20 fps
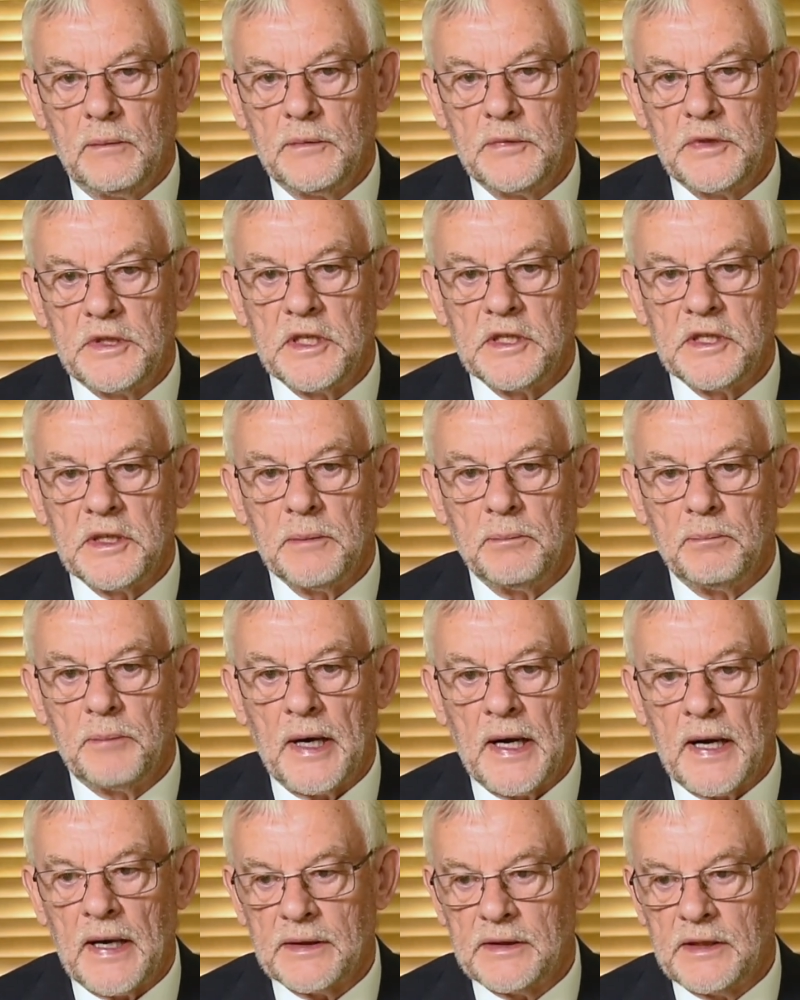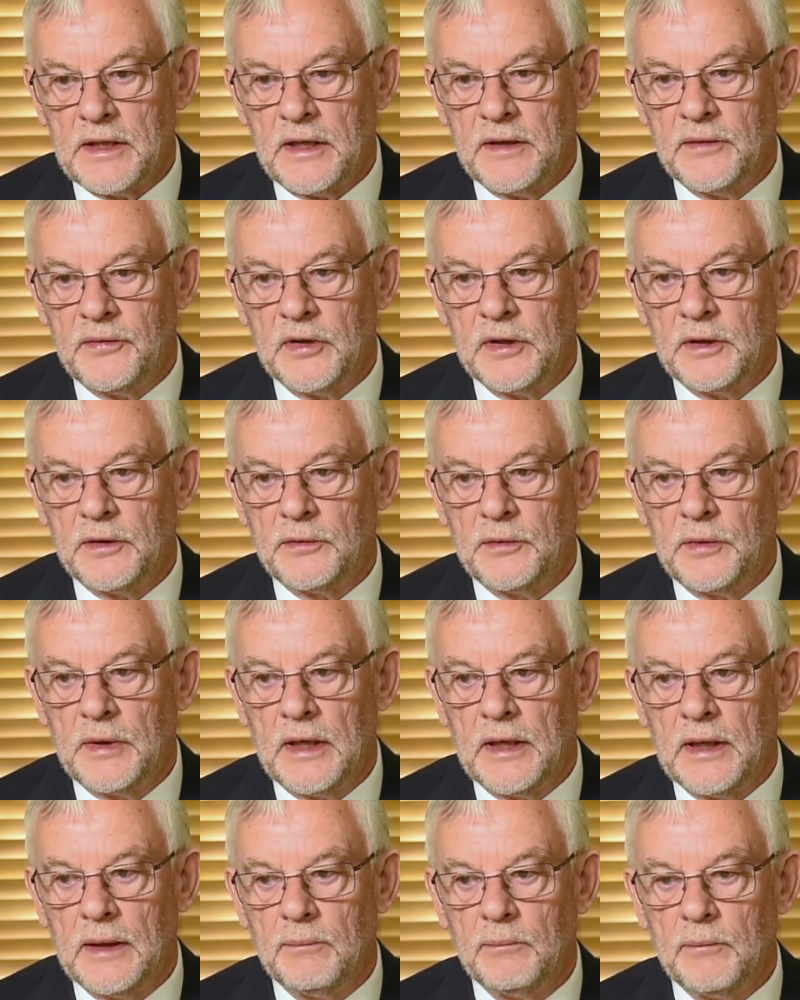system parked
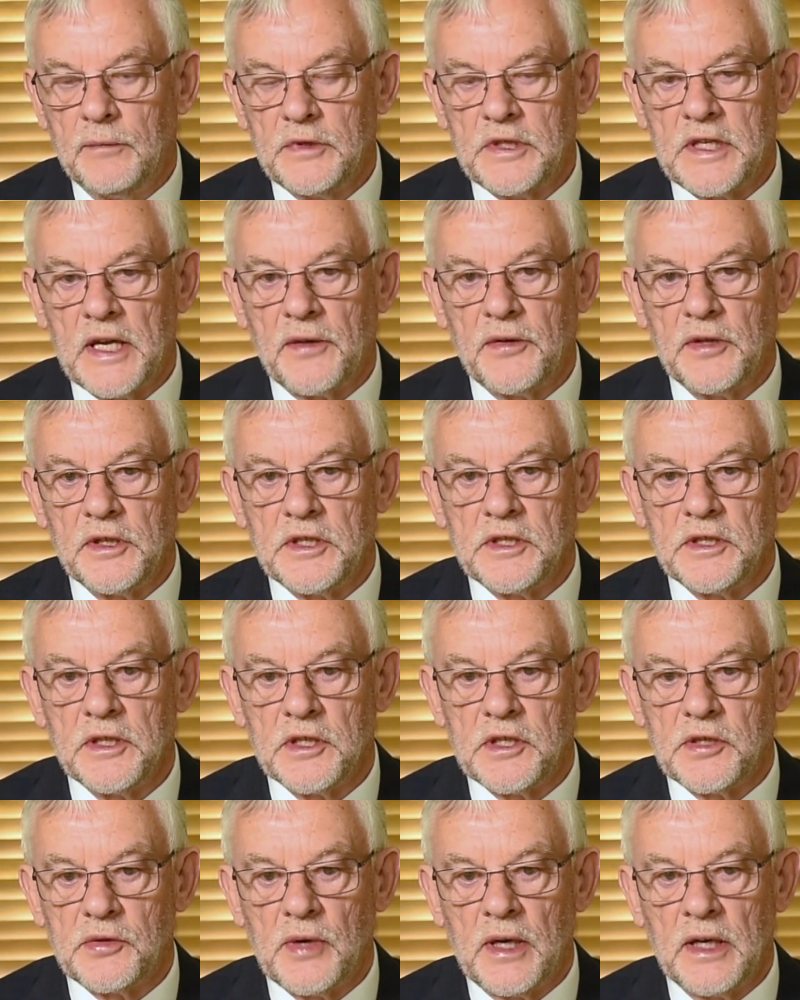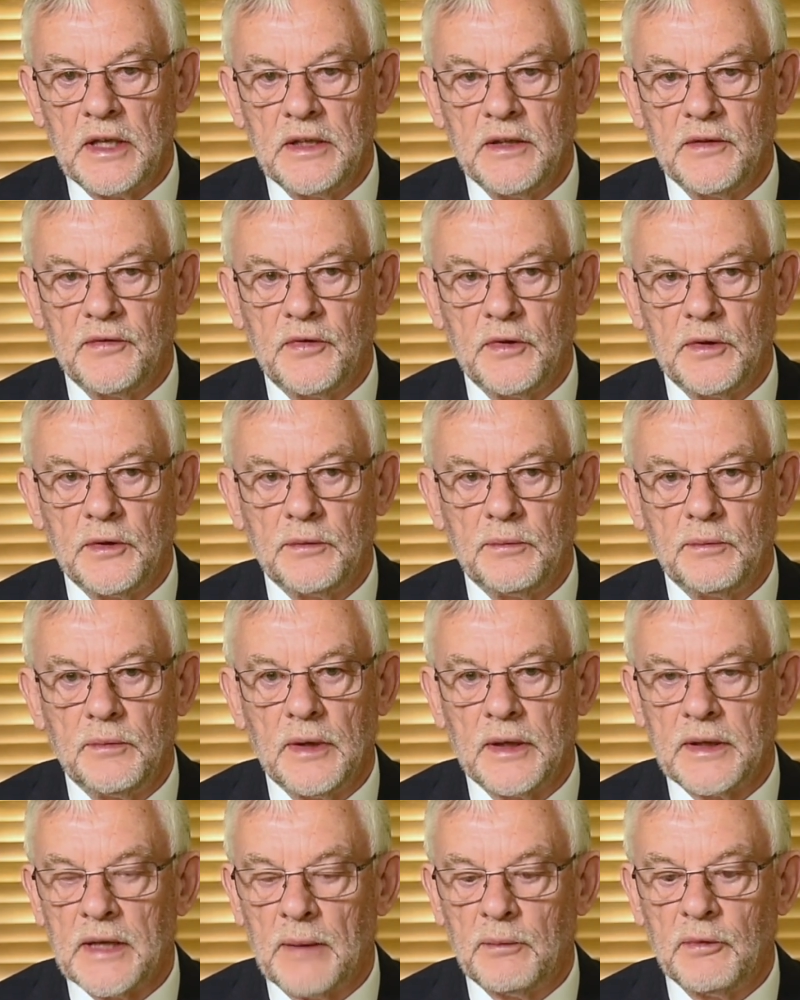over southeastern Australia for
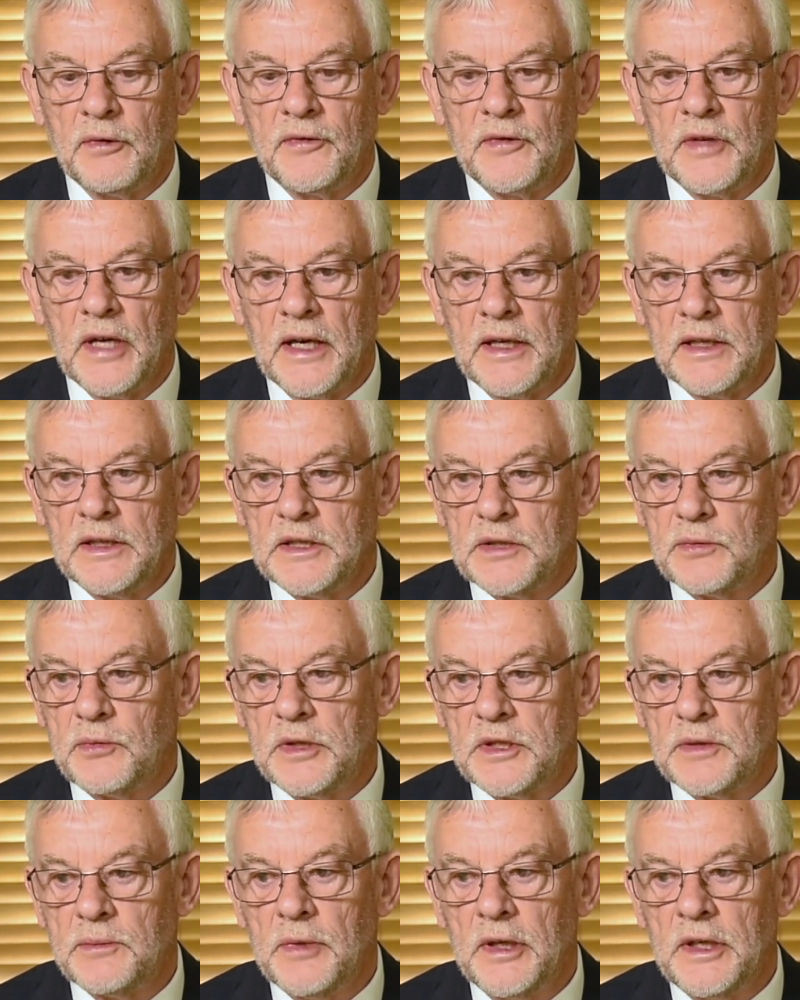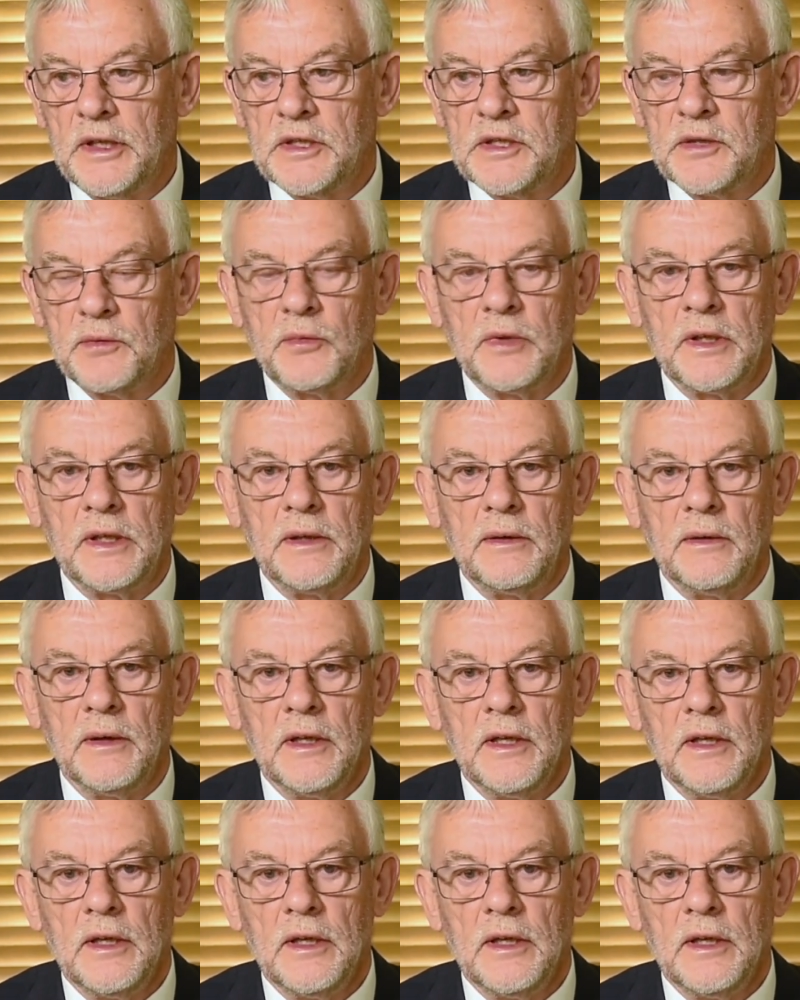a couple of days, which means that we